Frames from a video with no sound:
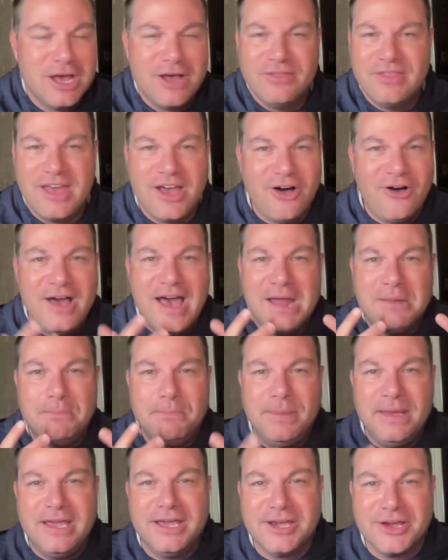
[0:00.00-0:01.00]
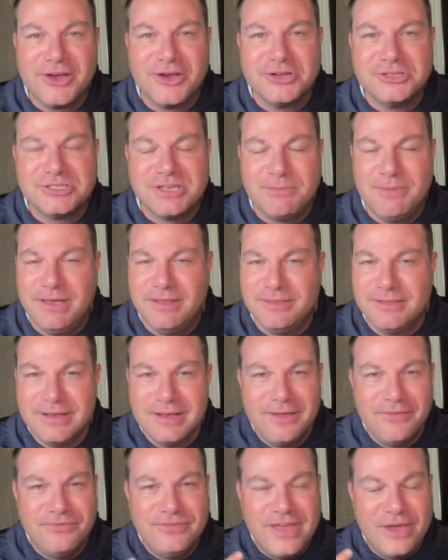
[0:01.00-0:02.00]
They all had beards. I mean,
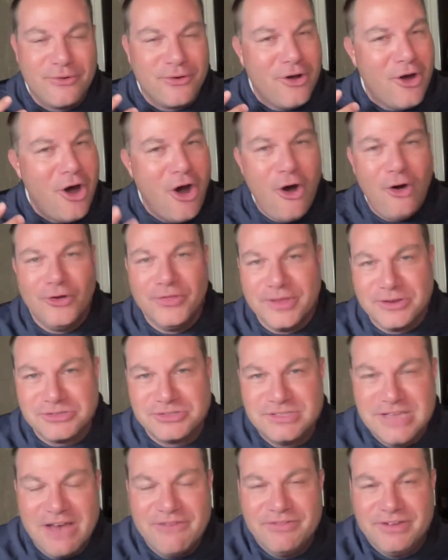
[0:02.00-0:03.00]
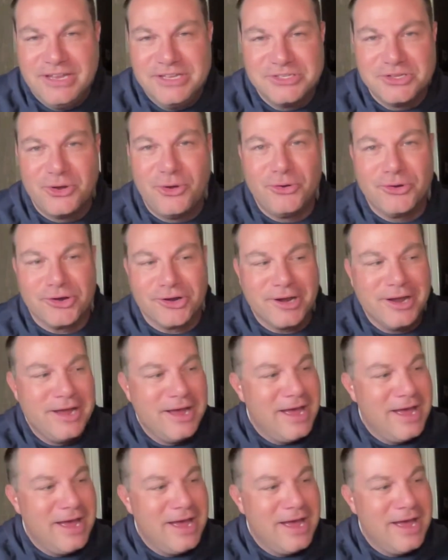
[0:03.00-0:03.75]
they were all in their 70s older.